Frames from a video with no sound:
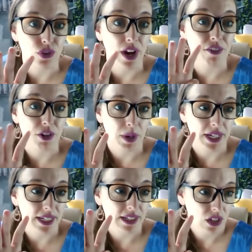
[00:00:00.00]
for
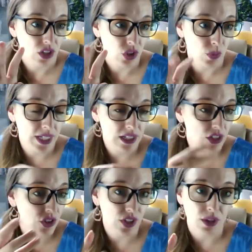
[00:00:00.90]
everybody. So we need to
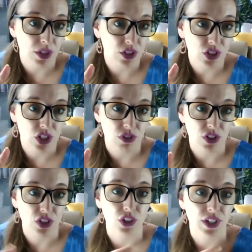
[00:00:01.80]
just look at research
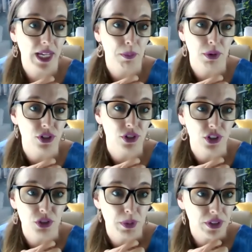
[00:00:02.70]
versus looking at personal
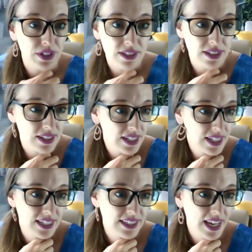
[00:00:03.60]
experience.
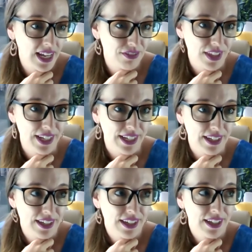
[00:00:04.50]
It's kind of like,